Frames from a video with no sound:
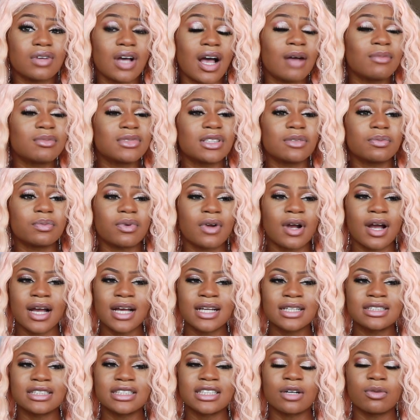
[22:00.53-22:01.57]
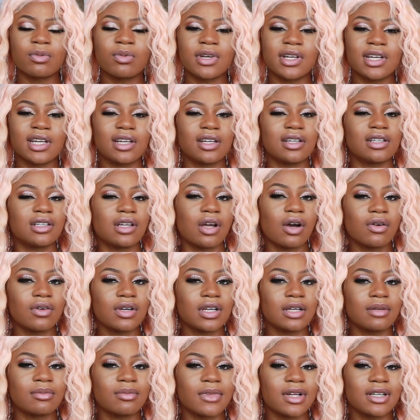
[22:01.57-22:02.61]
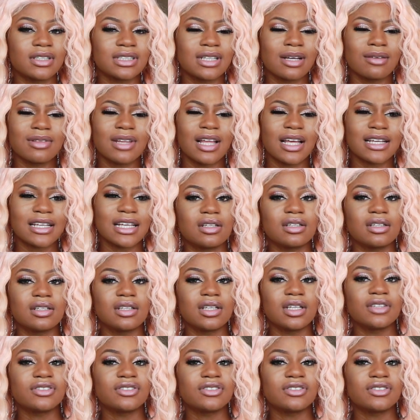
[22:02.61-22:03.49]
I'm surprised that we didn't know him, because I'm like,